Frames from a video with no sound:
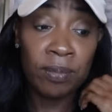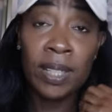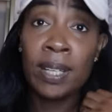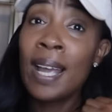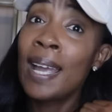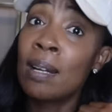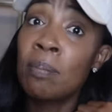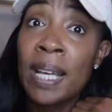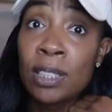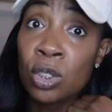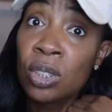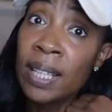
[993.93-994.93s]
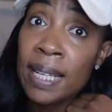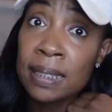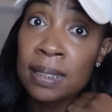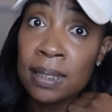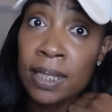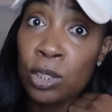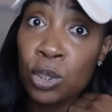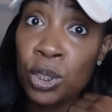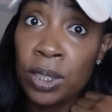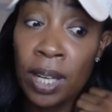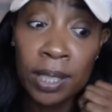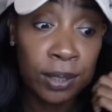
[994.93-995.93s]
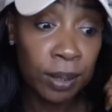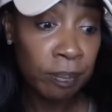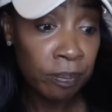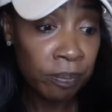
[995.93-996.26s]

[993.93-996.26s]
And I got a master class to teach tonight.